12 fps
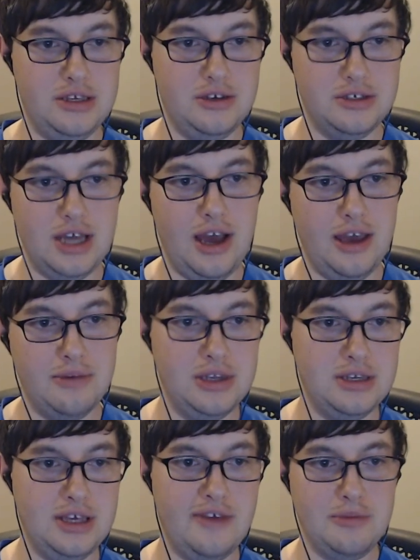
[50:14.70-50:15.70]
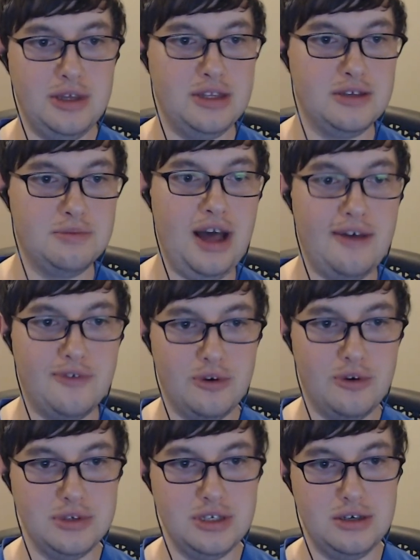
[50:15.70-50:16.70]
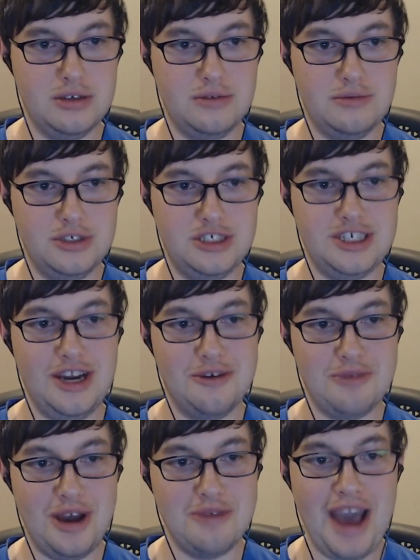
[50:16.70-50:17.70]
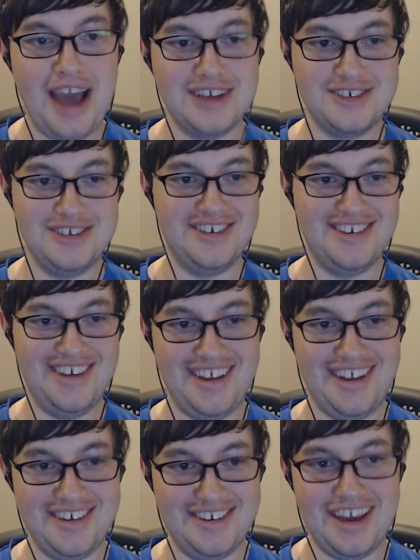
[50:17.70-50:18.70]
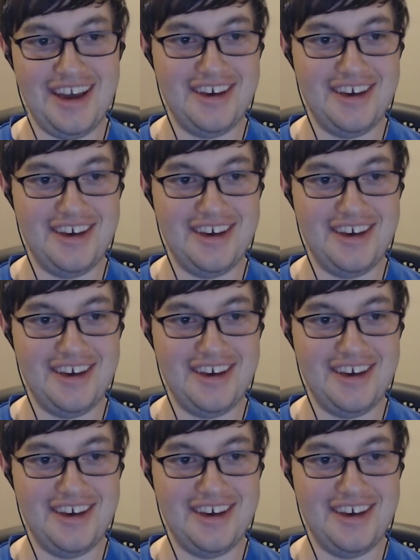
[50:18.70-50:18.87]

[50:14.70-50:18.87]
your time and giving me this platform to share my passion. And yeah,